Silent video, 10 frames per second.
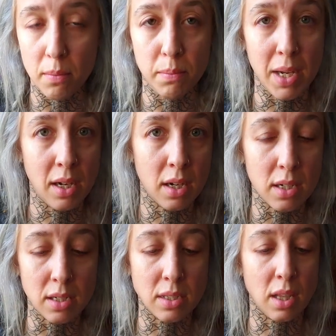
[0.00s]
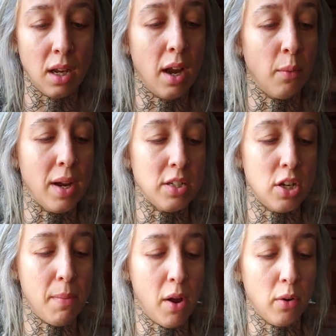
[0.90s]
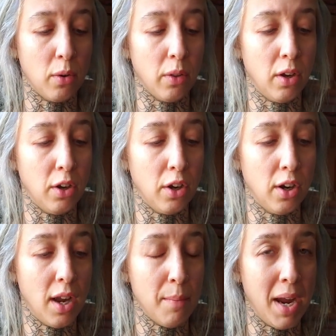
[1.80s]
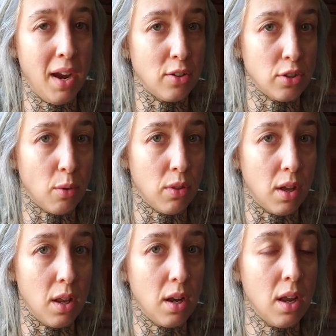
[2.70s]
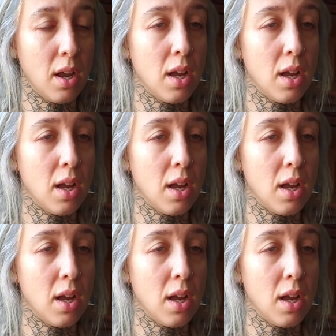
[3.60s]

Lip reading: because like I ranted about earlier, my hair is so thin.